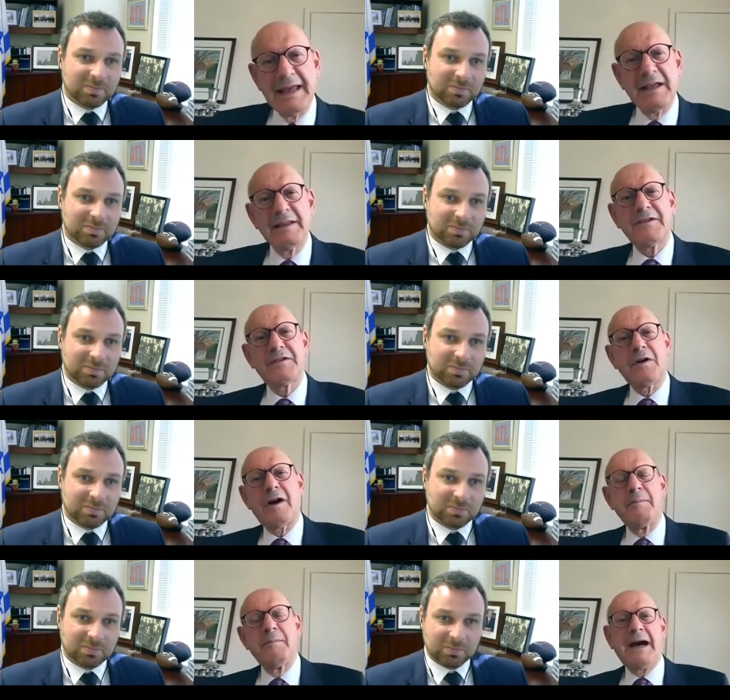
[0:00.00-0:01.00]
Speaker 1: Let's
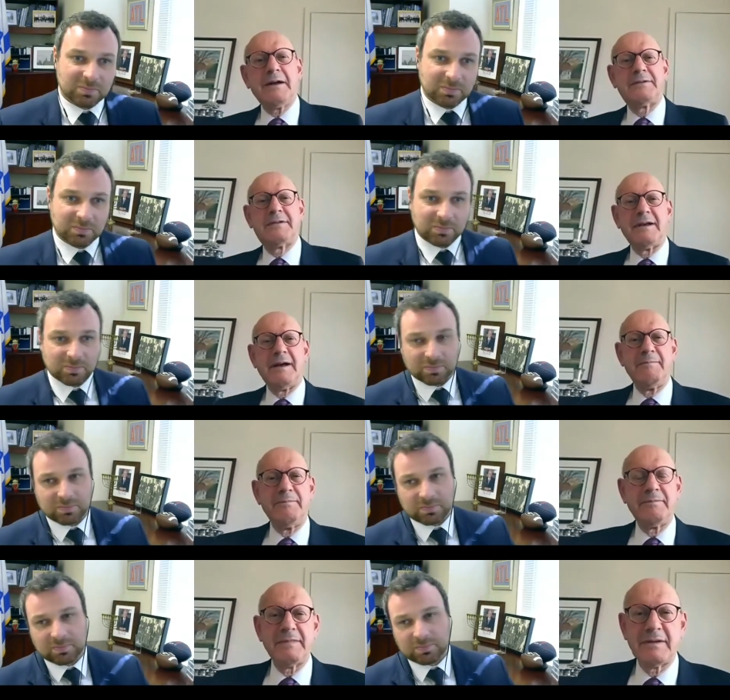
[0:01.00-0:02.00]
talk about um,
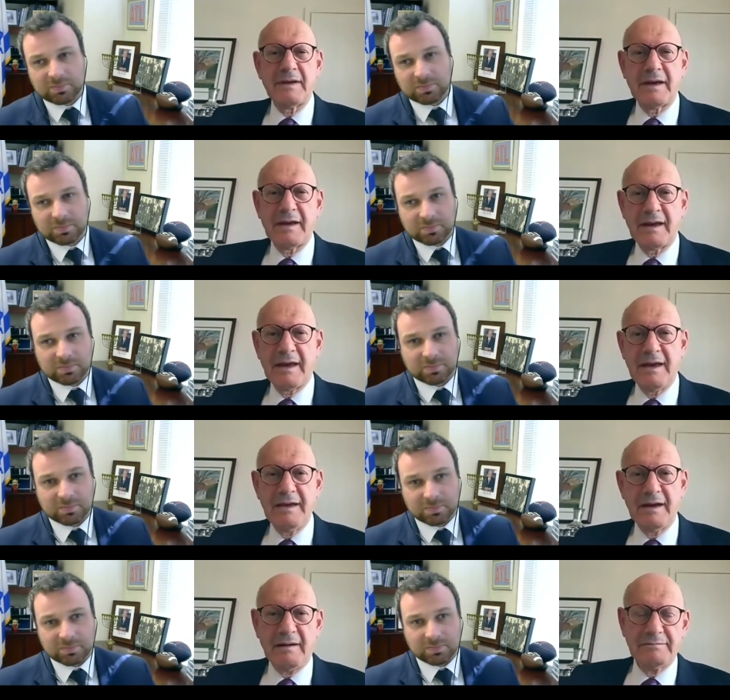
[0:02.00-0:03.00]
a.
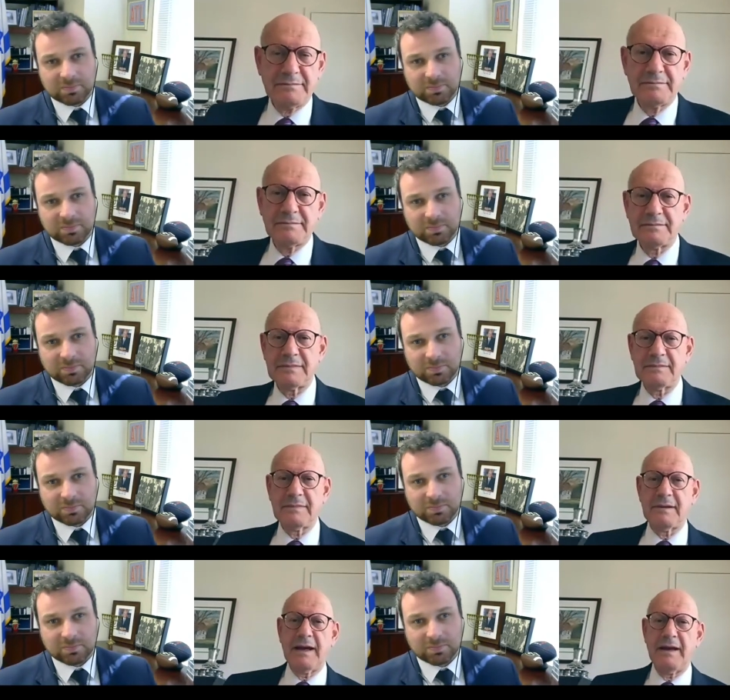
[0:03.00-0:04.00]
Um
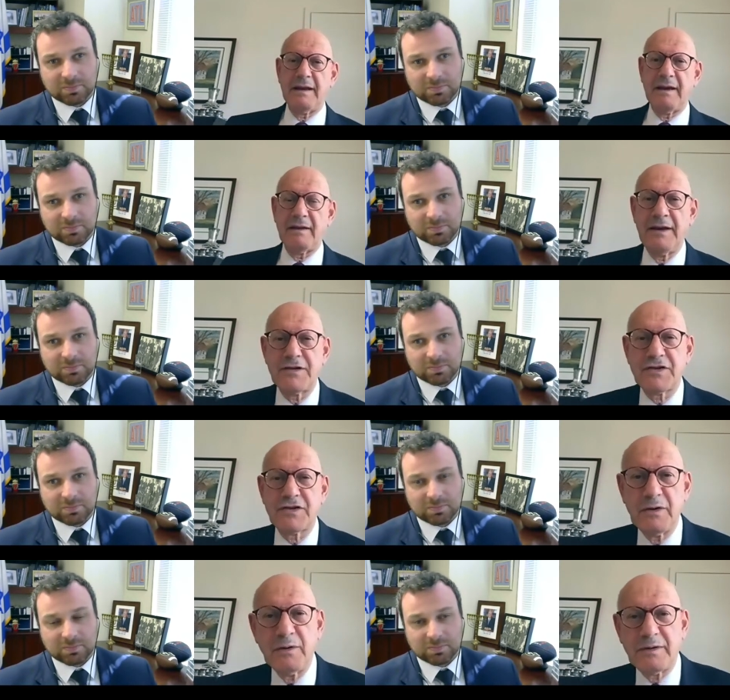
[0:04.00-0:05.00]
an
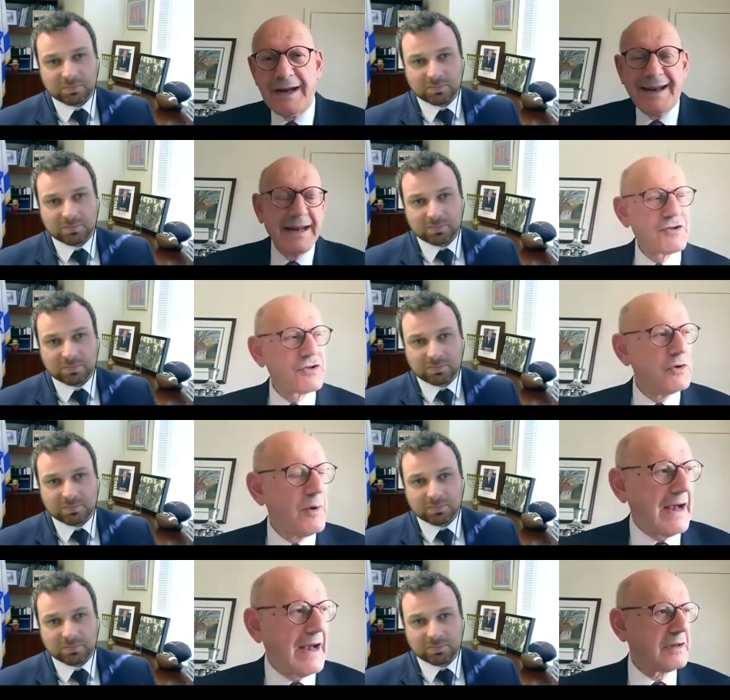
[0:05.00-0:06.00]
issue. It's not an issue,
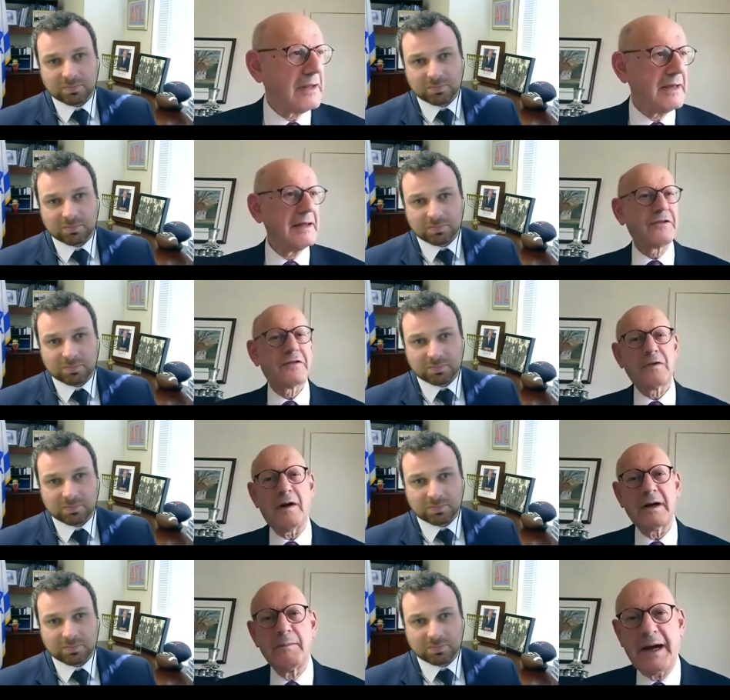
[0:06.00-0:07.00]
actually. Let's
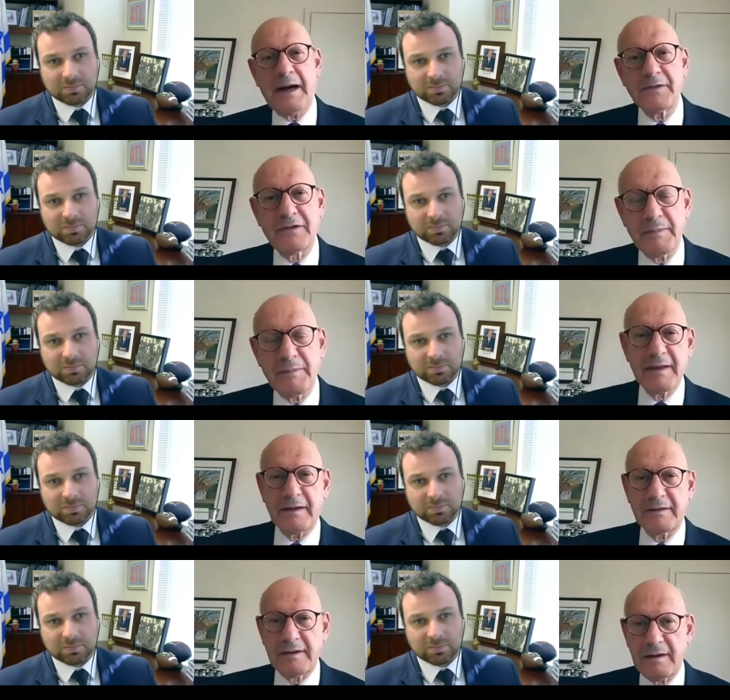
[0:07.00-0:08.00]
talk about something
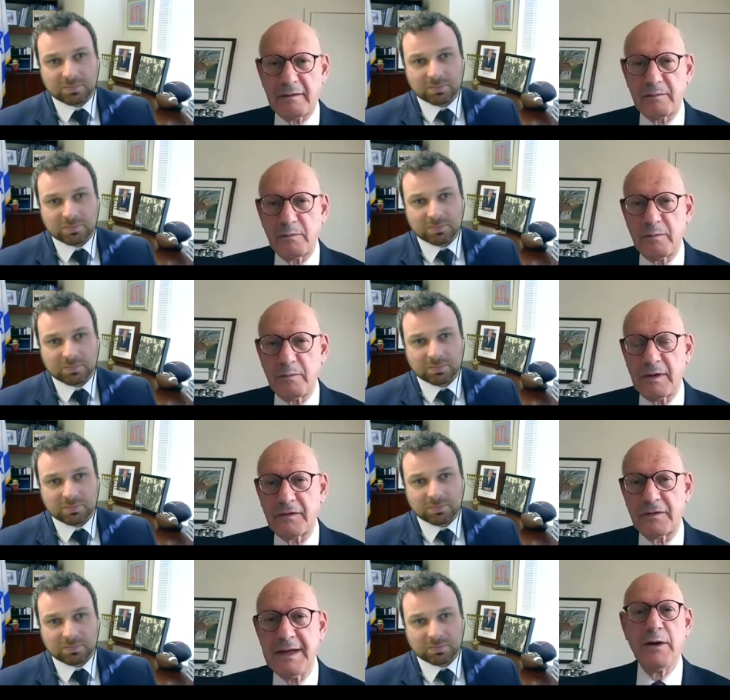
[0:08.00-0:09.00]
that uh, is
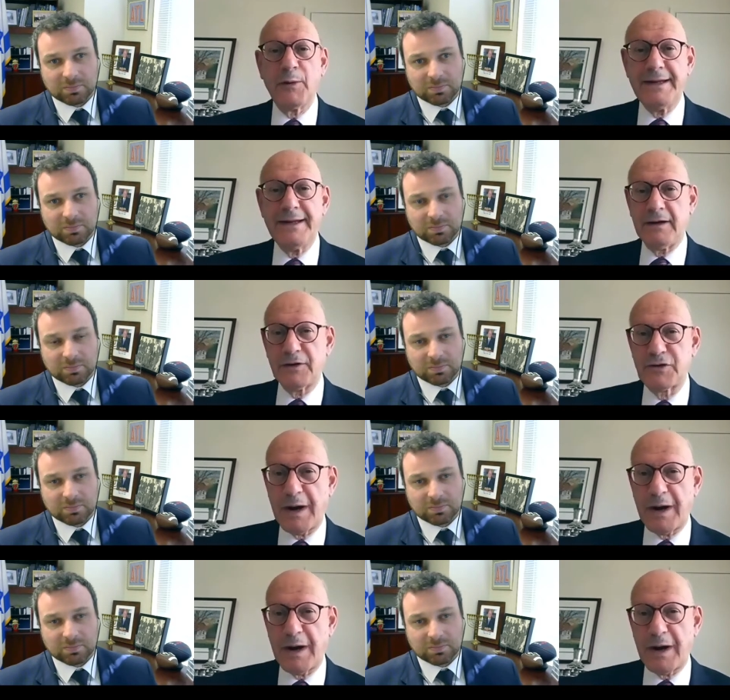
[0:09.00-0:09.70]
near and dear to our